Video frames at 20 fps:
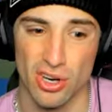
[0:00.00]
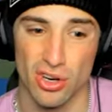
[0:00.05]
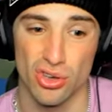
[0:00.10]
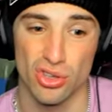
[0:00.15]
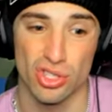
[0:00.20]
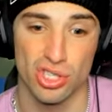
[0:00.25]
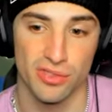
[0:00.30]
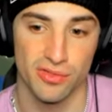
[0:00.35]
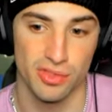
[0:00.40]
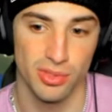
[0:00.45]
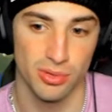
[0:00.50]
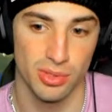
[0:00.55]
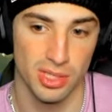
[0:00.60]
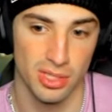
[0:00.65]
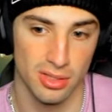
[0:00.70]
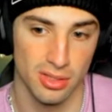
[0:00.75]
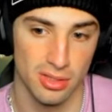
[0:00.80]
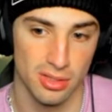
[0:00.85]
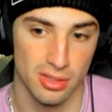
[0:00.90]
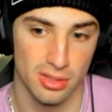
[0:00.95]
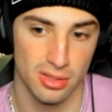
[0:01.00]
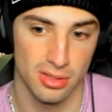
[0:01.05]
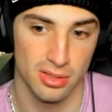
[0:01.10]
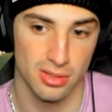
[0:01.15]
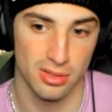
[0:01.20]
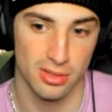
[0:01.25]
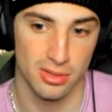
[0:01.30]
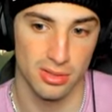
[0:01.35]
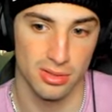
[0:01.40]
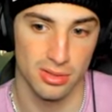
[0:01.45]
Urshifu here?
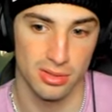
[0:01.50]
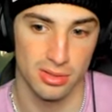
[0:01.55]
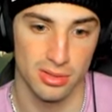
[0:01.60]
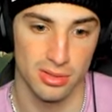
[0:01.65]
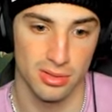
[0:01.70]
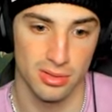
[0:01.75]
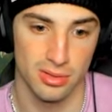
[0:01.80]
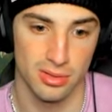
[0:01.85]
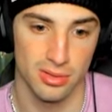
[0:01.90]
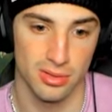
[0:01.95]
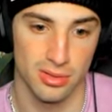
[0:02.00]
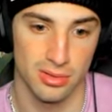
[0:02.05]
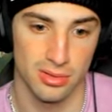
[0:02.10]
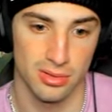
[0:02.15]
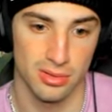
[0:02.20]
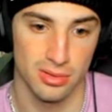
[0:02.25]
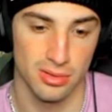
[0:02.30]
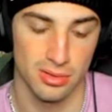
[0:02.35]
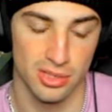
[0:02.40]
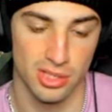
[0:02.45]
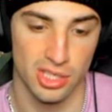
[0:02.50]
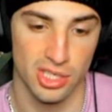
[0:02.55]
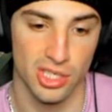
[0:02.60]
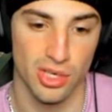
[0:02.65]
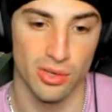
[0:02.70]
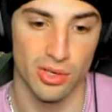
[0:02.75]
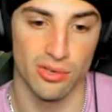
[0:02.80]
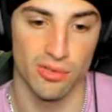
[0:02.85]
You're gonna go into